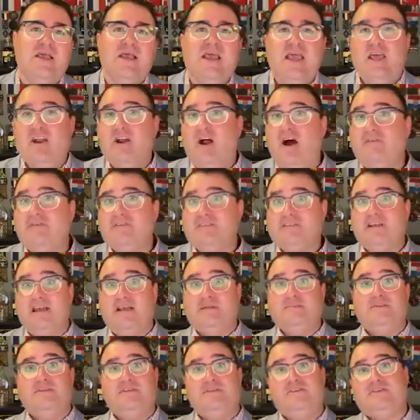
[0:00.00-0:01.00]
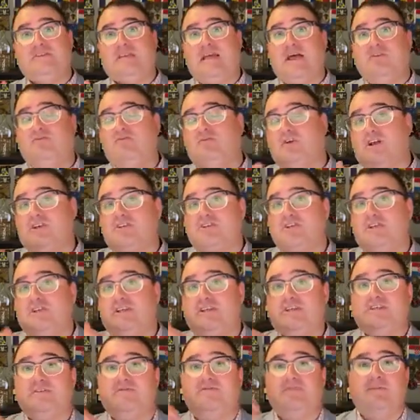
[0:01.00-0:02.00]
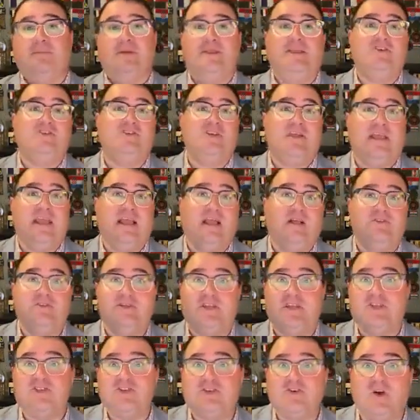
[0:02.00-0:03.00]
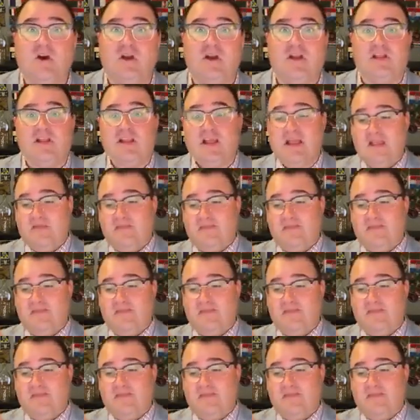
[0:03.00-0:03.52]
And oftentimes this is how Russian disinformation accounts get started.